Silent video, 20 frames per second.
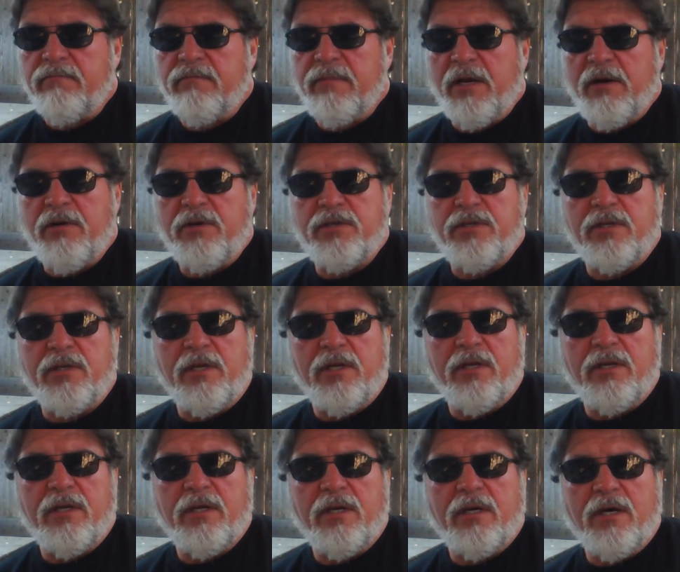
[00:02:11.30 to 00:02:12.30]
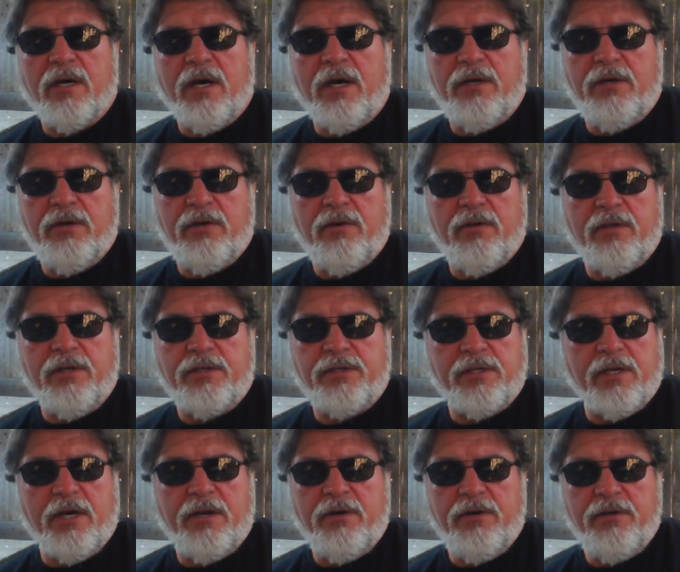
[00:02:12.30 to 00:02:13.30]
there's under the
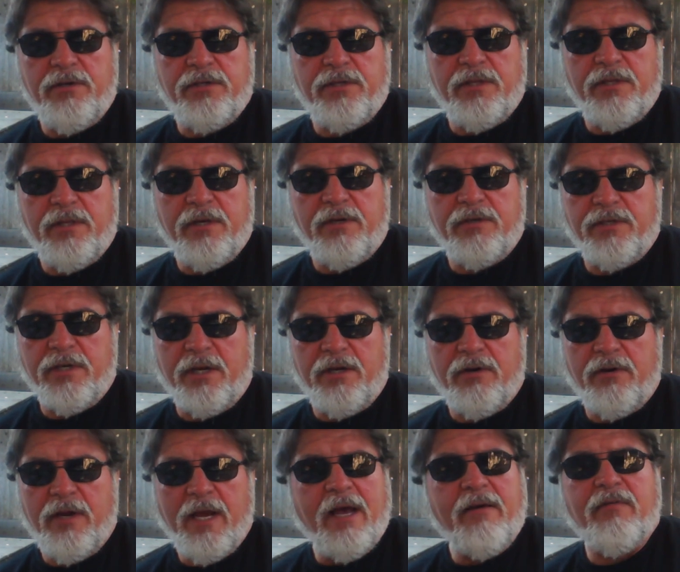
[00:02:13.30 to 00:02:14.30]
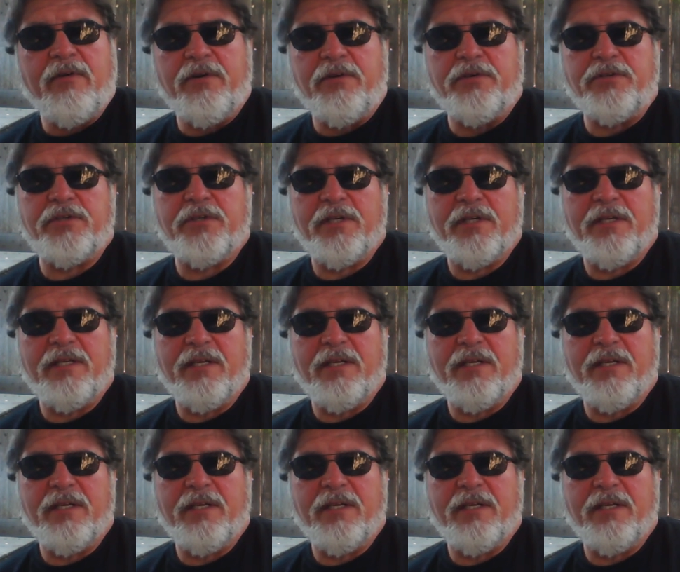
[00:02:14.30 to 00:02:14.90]
sunners and there's under heaveners.